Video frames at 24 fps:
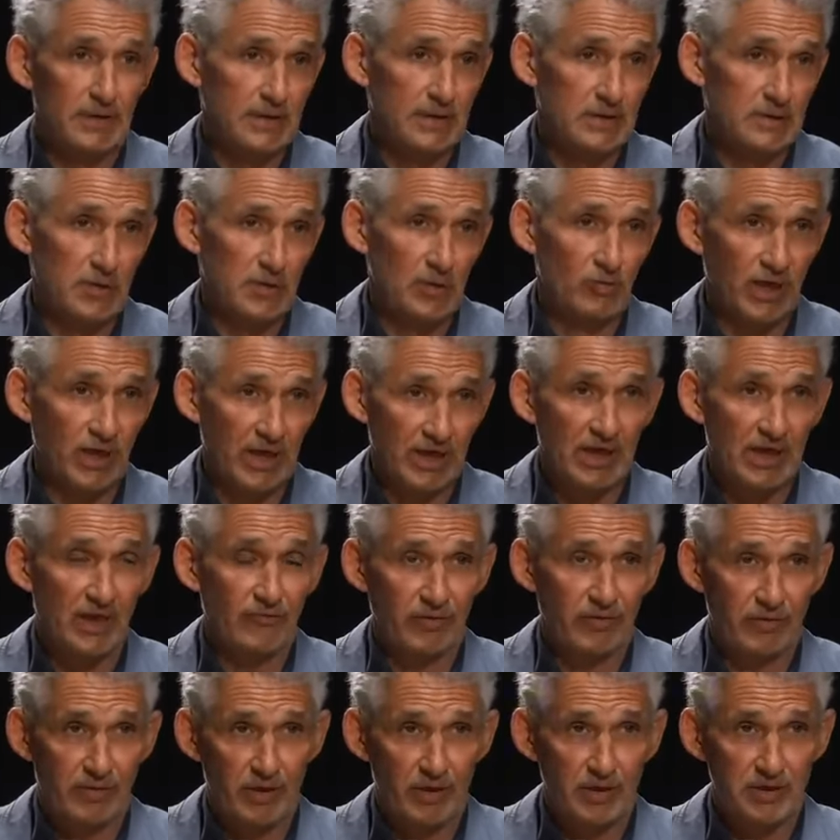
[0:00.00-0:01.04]
has been running now
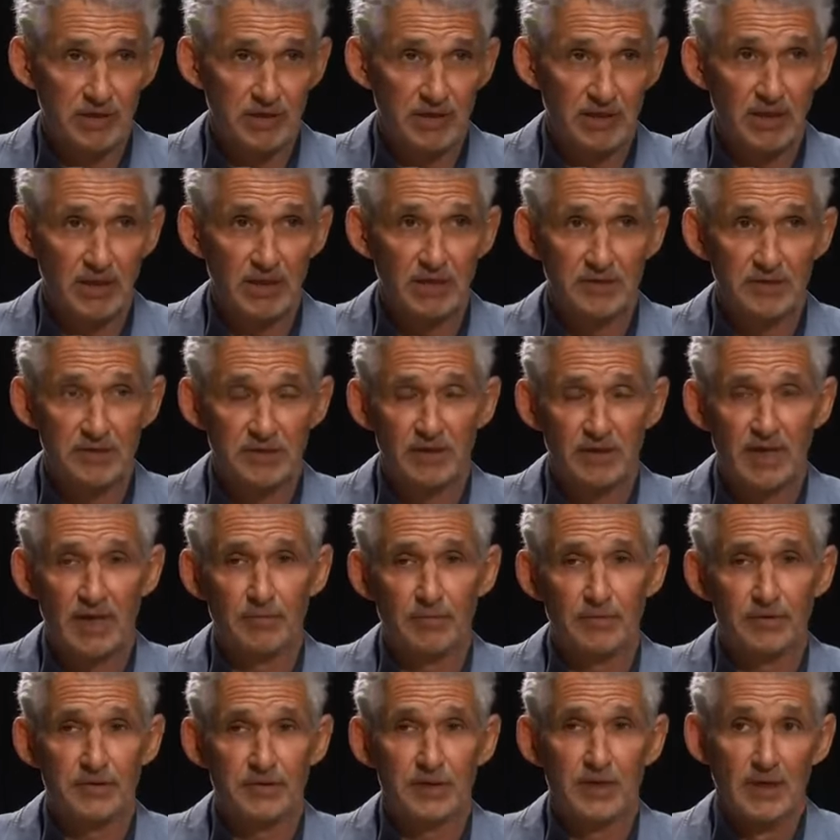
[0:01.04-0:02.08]
for 30 years. So
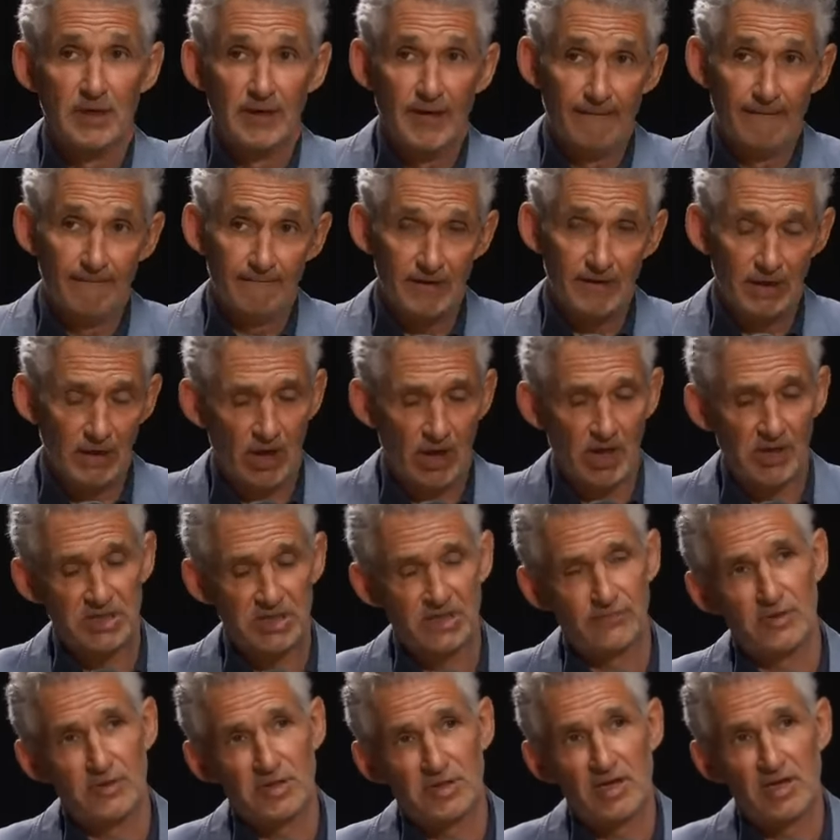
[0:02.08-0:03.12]
that was the
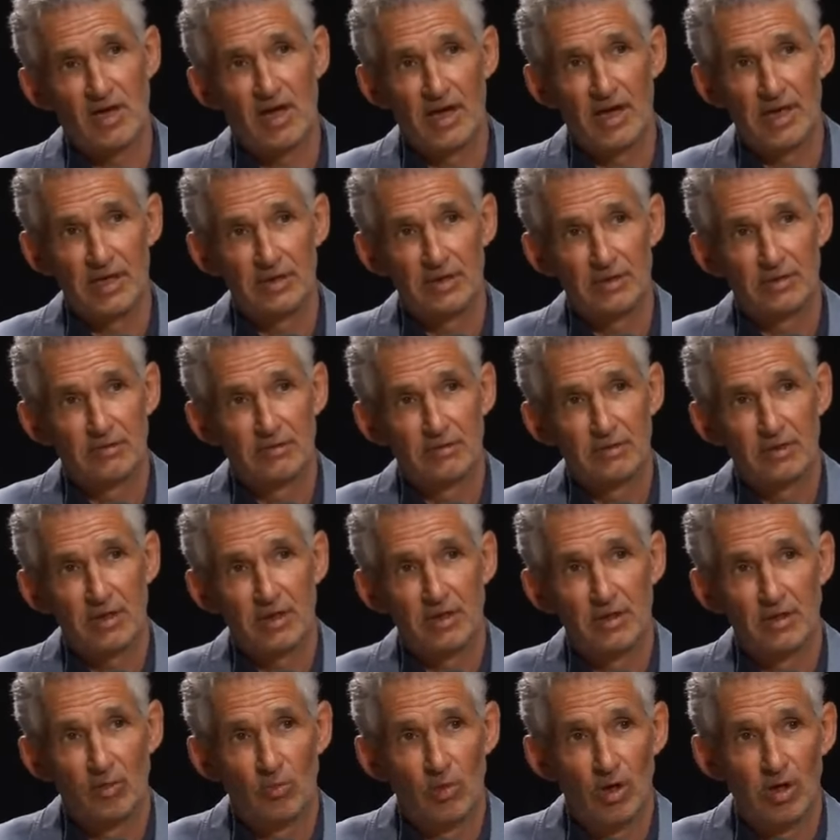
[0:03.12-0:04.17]
largest of its kind
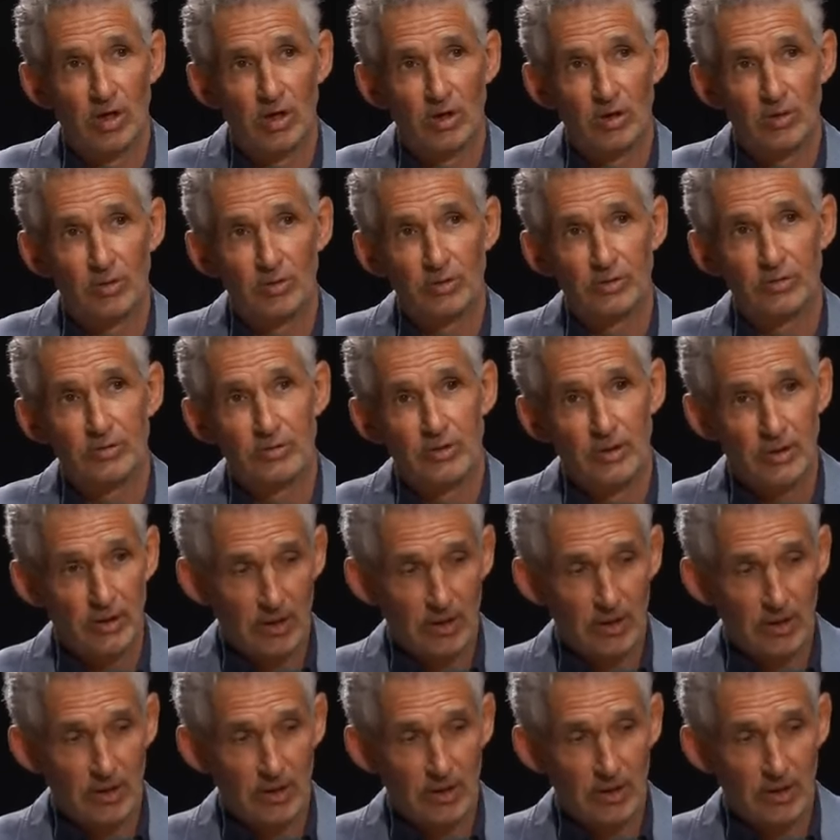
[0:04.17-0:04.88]
in the world,